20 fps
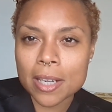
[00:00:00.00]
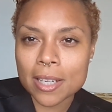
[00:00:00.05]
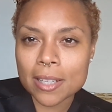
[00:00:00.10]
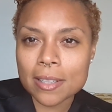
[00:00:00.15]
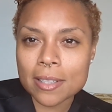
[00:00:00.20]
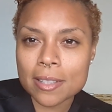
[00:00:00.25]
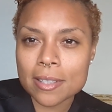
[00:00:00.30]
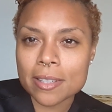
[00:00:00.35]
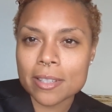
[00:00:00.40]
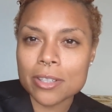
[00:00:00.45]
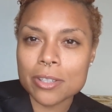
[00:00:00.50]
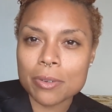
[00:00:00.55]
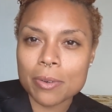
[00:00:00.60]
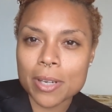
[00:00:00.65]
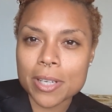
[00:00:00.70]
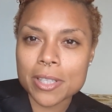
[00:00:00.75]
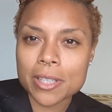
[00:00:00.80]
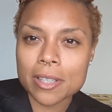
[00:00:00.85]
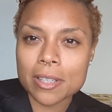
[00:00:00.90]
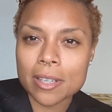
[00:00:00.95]
in the
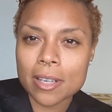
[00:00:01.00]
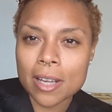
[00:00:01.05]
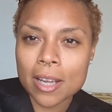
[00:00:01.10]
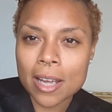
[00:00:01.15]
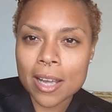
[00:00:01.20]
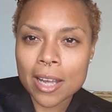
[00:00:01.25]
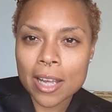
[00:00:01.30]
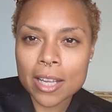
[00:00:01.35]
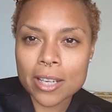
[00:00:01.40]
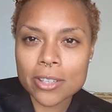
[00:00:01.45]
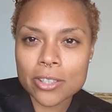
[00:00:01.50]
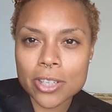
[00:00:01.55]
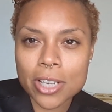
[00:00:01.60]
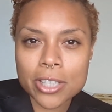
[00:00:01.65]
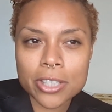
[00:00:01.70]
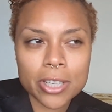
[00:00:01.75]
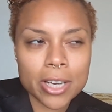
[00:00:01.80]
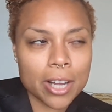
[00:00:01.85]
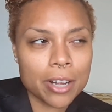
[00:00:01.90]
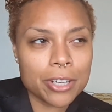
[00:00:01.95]
situation. It's
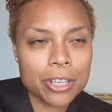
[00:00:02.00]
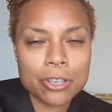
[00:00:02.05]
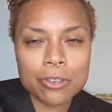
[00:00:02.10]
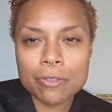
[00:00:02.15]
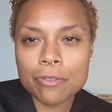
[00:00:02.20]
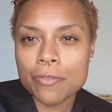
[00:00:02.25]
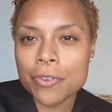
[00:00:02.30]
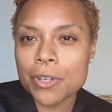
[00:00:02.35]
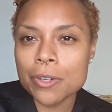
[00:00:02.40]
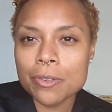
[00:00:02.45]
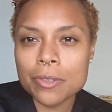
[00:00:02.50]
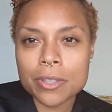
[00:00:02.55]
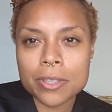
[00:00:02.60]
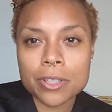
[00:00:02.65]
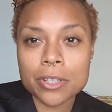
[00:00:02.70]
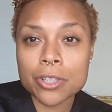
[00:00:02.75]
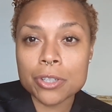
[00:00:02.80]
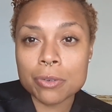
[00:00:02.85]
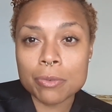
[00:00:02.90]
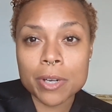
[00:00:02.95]
changing how you view the
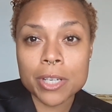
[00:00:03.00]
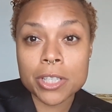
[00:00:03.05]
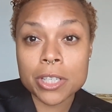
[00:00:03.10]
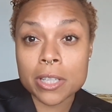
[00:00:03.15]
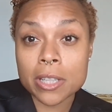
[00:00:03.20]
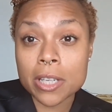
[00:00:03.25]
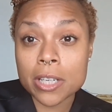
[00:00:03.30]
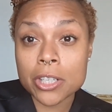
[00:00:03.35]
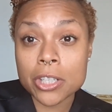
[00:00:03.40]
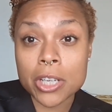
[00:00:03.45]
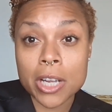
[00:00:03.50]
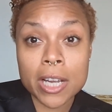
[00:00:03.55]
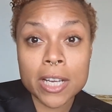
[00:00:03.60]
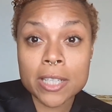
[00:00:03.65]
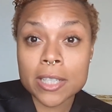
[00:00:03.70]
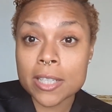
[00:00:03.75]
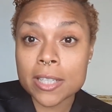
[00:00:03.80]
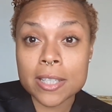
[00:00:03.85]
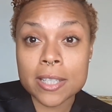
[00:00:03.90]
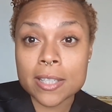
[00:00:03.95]
situation that
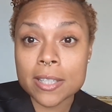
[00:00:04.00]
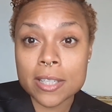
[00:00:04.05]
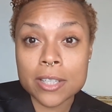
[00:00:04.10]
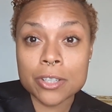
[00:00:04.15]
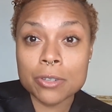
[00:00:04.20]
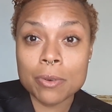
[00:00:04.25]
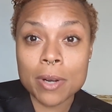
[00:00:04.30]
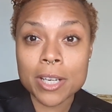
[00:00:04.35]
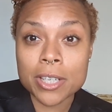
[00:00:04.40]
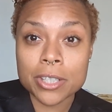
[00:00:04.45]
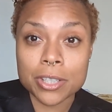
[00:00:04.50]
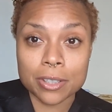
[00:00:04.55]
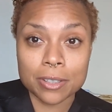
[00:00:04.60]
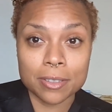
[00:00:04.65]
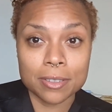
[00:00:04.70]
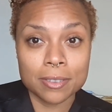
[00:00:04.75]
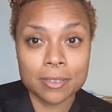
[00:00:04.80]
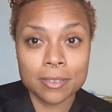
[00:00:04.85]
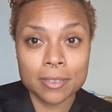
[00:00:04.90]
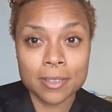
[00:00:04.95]
changes the situation.
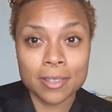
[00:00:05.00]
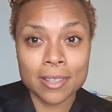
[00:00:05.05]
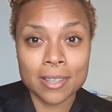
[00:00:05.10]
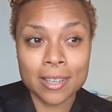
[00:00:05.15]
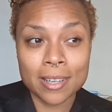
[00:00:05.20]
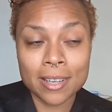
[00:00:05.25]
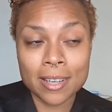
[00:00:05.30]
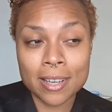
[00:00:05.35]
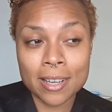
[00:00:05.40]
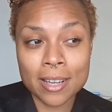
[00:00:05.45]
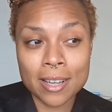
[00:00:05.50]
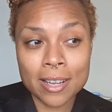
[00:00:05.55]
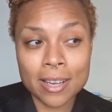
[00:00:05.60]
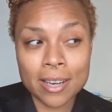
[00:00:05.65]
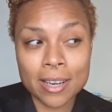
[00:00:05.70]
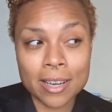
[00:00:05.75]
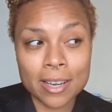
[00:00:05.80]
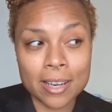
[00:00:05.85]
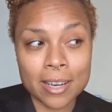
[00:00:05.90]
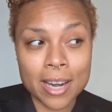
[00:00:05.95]

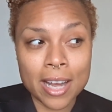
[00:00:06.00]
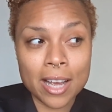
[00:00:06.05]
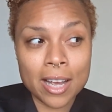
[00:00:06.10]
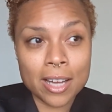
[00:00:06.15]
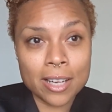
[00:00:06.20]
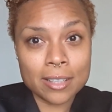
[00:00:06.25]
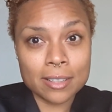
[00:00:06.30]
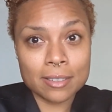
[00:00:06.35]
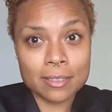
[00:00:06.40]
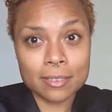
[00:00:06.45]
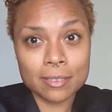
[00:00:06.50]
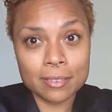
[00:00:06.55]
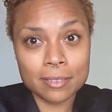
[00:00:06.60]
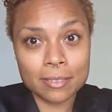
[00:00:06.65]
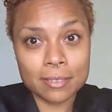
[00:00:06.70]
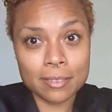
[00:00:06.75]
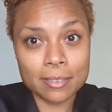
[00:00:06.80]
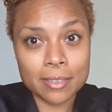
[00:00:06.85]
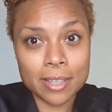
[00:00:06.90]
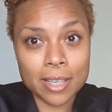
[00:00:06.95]
Not
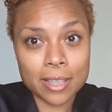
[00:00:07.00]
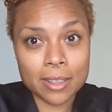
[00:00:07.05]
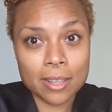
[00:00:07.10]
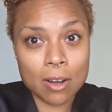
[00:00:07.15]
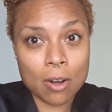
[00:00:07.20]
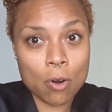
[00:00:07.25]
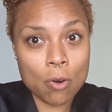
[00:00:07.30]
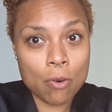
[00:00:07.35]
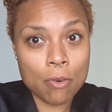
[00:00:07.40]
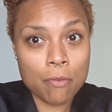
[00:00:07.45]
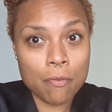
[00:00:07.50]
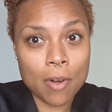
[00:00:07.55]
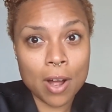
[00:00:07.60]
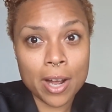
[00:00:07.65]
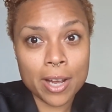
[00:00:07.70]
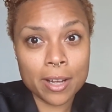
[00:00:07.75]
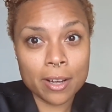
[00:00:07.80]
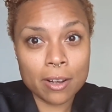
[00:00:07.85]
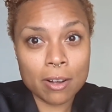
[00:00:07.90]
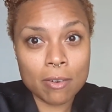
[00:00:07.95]
that the whole
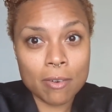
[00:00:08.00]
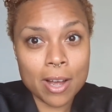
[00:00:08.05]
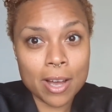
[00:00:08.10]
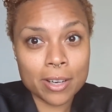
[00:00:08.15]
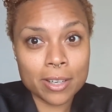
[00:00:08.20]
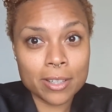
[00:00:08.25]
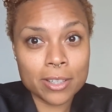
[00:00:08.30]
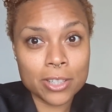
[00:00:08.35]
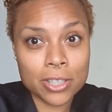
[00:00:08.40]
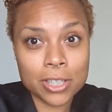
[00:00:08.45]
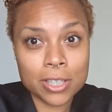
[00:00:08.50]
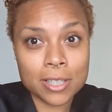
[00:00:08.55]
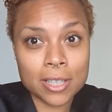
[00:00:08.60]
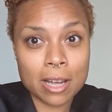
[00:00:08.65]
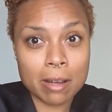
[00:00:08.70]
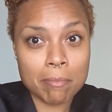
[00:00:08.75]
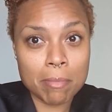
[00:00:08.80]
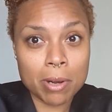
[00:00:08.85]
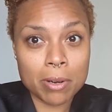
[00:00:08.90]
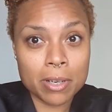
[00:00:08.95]
fire go out and the shit
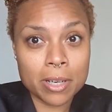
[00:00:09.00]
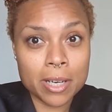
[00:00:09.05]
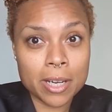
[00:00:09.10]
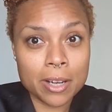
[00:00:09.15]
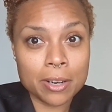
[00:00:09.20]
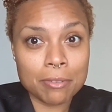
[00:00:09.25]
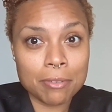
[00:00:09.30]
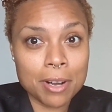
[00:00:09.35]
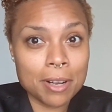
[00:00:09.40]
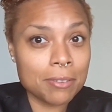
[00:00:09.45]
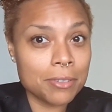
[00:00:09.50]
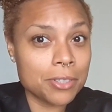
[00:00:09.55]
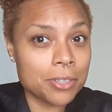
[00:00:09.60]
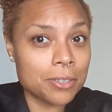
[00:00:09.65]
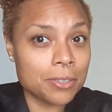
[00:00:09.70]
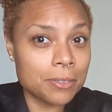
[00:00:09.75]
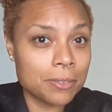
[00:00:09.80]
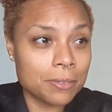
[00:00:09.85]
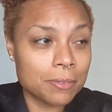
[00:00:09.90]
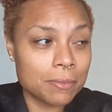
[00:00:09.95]
stop burning down around
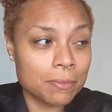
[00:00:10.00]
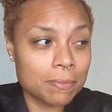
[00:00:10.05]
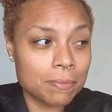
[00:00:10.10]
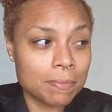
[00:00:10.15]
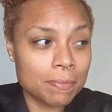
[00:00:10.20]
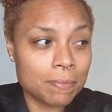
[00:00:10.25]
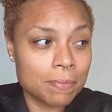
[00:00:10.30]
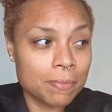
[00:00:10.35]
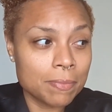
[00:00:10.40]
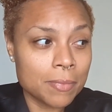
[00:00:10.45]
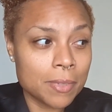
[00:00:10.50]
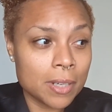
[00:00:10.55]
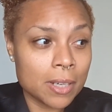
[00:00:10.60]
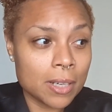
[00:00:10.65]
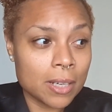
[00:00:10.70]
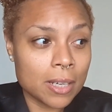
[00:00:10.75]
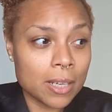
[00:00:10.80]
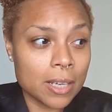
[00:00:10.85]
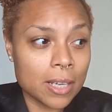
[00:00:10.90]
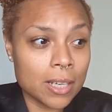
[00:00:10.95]
you.
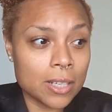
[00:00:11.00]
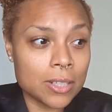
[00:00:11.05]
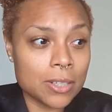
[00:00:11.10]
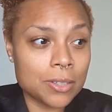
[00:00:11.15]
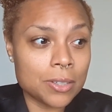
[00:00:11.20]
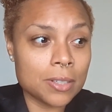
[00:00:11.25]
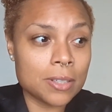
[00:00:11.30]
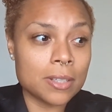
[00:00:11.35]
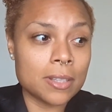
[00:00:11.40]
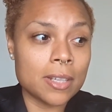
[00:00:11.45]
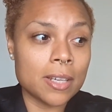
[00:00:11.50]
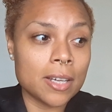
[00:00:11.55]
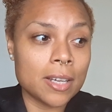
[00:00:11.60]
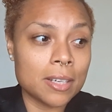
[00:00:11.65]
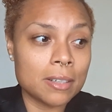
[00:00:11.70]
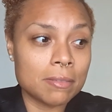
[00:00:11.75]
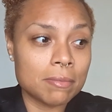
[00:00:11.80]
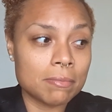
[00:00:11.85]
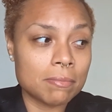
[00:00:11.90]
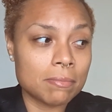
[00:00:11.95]
It's just that